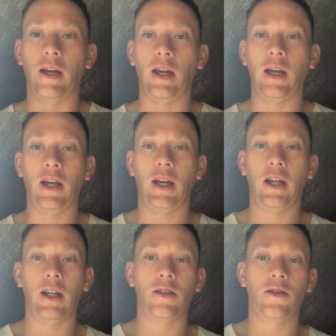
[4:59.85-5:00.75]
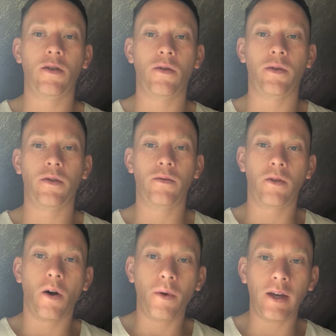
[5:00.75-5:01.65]
And so you
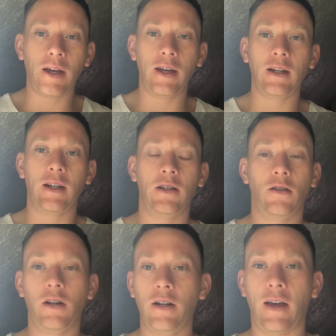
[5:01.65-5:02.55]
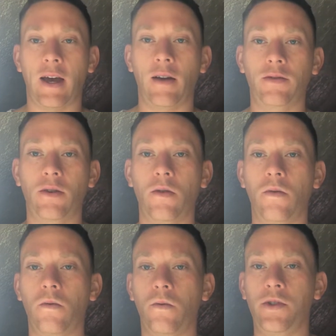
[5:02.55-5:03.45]
go in and you're into that. So
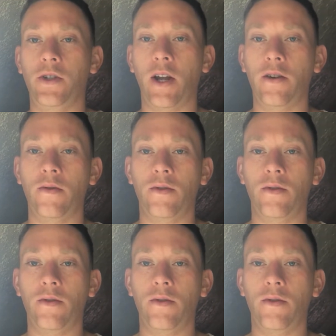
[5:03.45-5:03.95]
what you got to do is